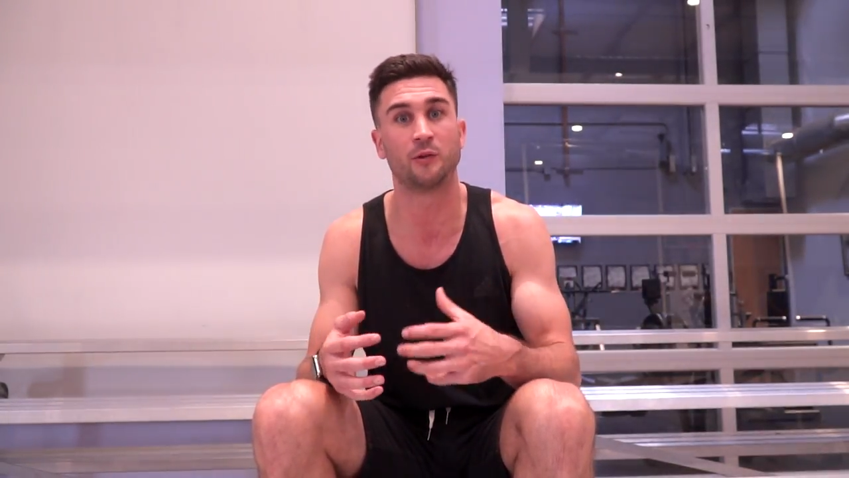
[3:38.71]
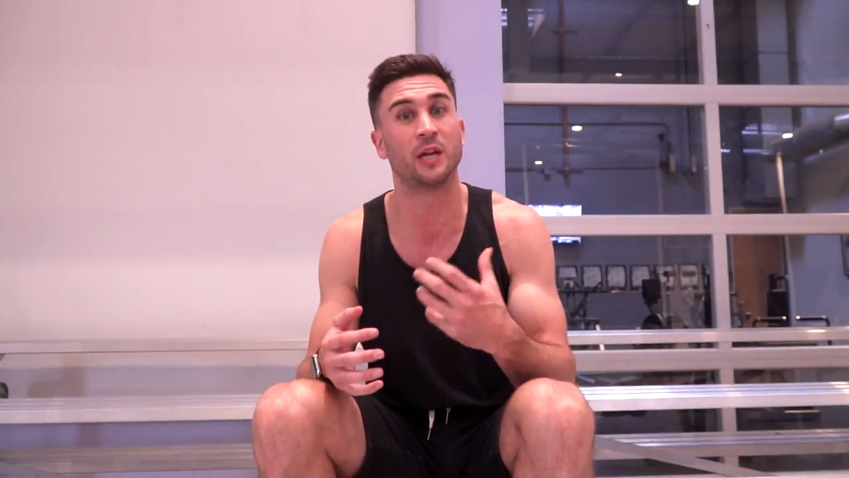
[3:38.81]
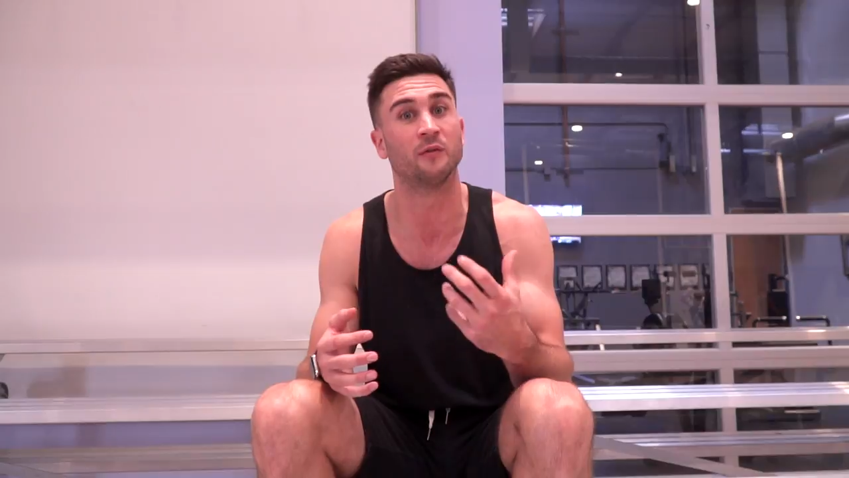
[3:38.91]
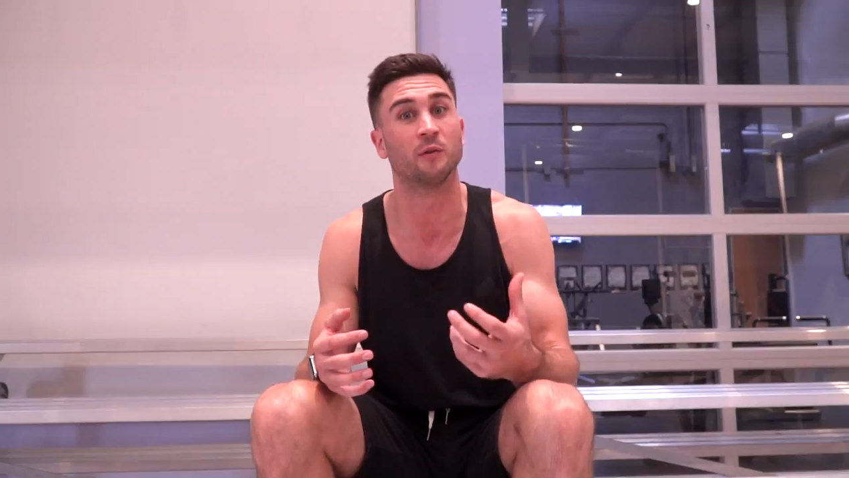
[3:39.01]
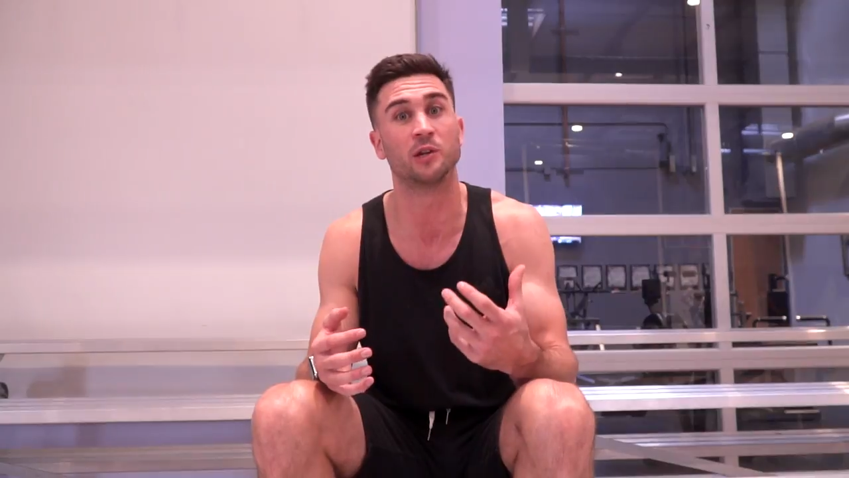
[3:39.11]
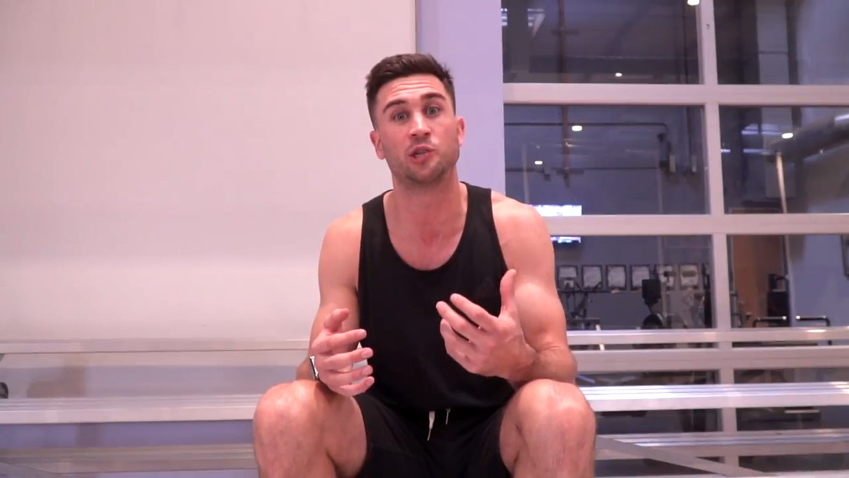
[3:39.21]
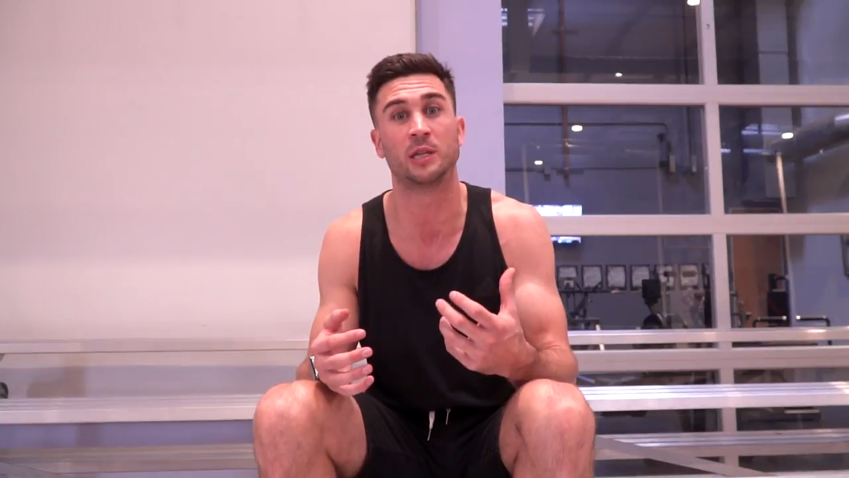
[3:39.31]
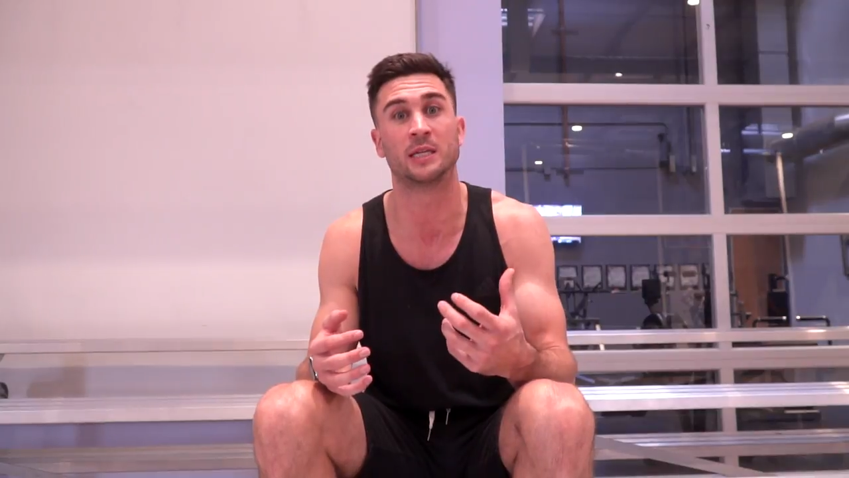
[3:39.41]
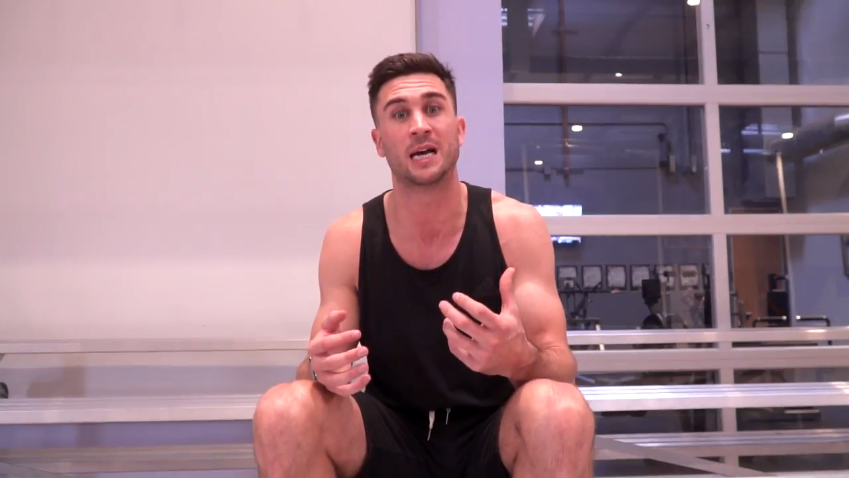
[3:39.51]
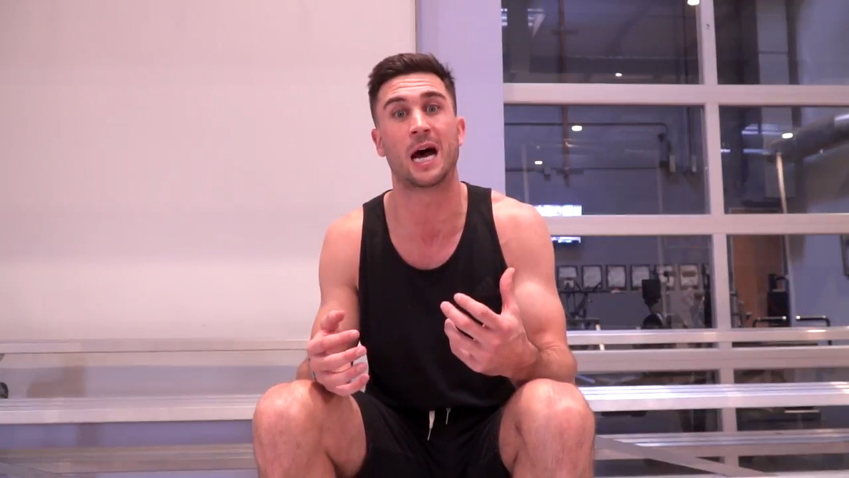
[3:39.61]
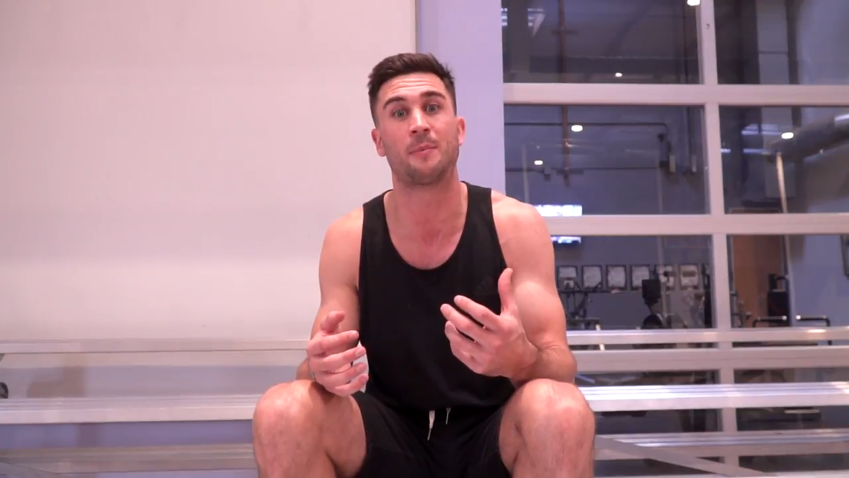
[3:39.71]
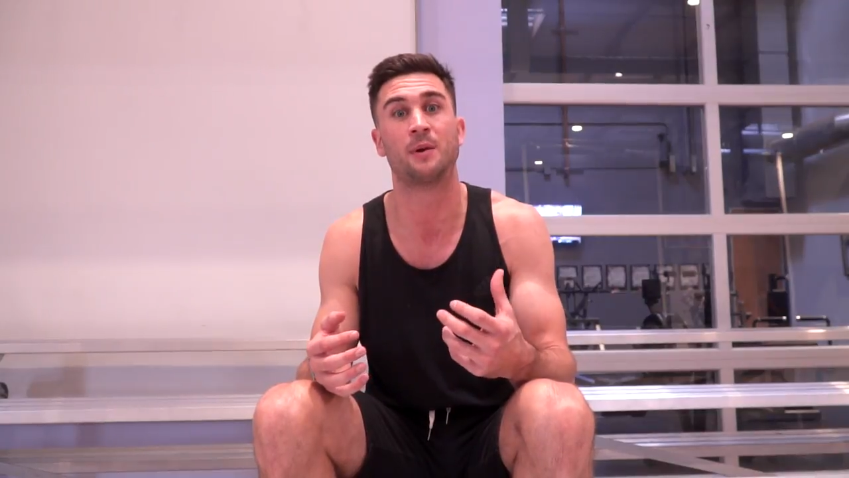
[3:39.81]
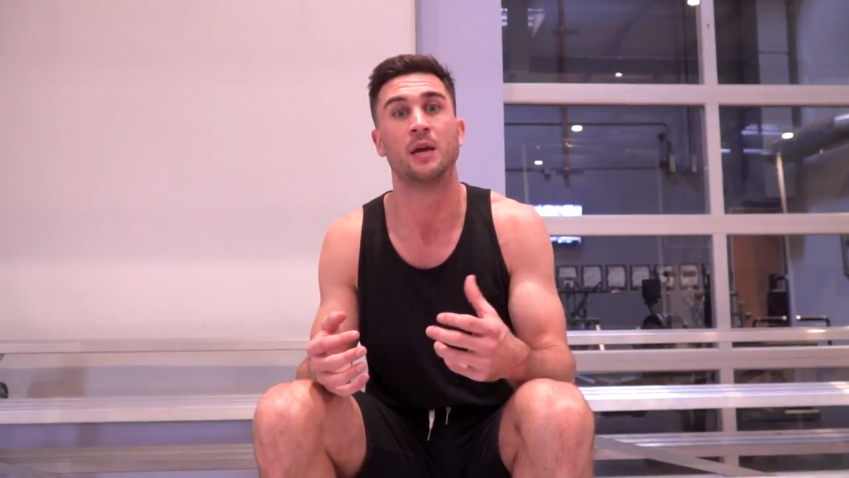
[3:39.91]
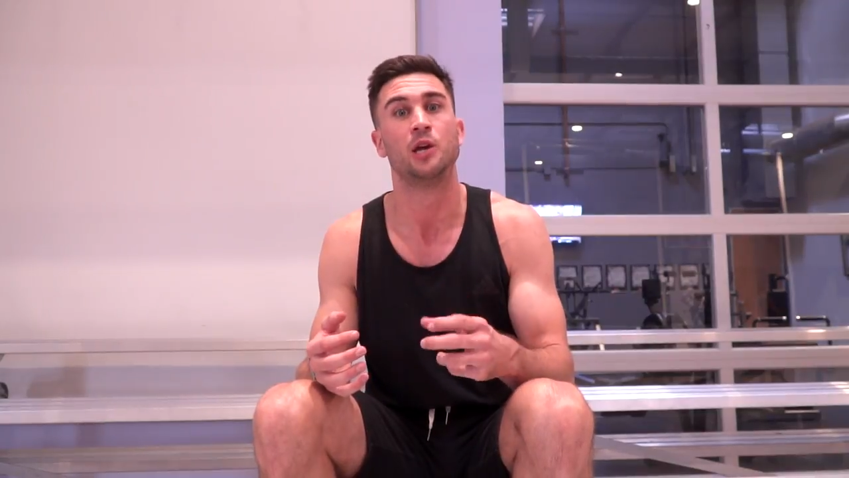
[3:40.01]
they've reached the top.